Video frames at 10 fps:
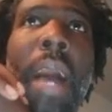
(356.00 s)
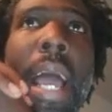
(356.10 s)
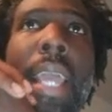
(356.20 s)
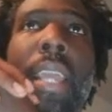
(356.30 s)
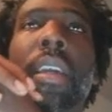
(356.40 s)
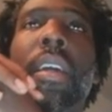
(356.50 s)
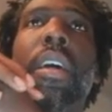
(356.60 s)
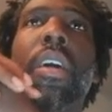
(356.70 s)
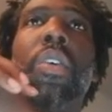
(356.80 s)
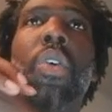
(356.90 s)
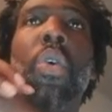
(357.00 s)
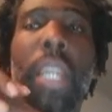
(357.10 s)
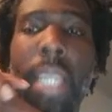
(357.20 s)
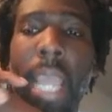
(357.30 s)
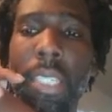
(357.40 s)
my
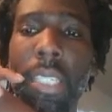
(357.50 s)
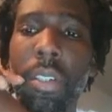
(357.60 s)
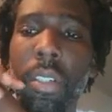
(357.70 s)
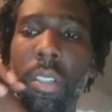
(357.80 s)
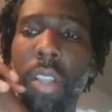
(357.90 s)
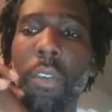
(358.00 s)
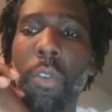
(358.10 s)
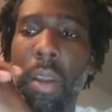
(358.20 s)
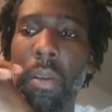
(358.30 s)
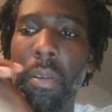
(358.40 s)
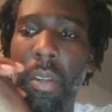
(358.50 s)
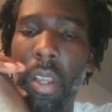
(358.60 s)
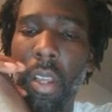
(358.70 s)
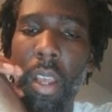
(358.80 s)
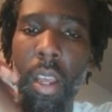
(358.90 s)
Google Indexer software,
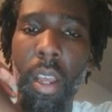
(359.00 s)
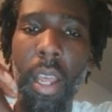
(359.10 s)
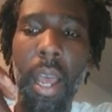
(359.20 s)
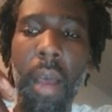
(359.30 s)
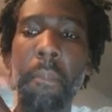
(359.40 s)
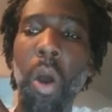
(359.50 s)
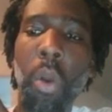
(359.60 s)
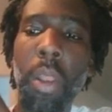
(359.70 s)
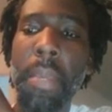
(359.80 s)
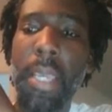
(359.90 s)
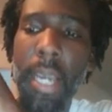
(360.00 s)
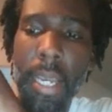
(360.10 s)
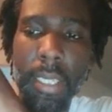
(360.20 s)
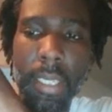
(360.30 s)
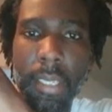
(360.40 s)
only
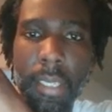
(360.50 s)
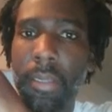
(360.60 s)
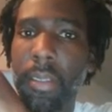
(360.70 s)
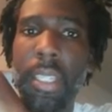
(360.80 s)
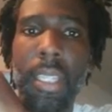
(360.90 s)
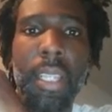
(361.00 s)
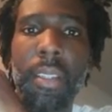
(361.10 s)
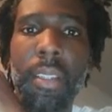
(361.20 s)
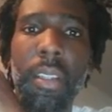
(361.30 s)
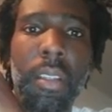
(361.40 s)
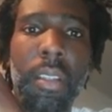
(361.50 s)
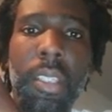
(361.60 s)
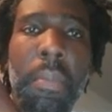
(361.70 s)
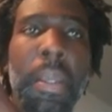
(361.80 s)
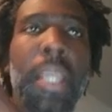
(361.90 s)
because
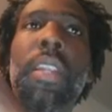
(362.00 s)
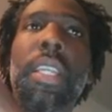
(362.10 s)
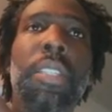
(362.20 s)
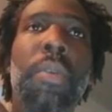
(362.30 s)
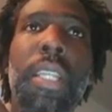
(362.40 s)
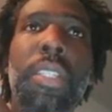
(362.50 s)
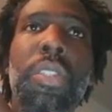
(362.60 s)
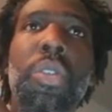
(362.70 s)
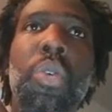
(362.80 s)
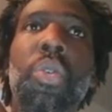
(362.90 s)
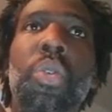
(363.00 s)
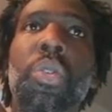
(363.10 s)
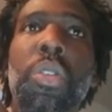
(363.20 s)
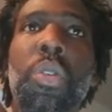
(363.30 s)
submitting your links directly to Google